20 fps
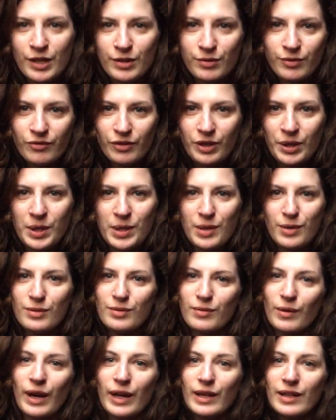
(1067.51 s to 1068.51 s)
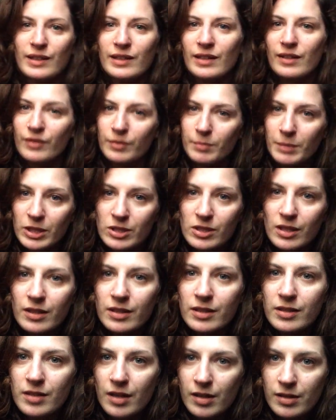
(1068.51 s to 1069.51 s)
do videos, right? It never makes
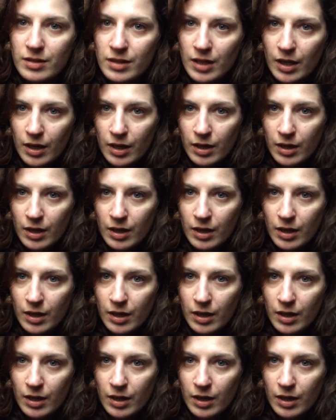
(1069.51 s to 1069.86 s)
any sense.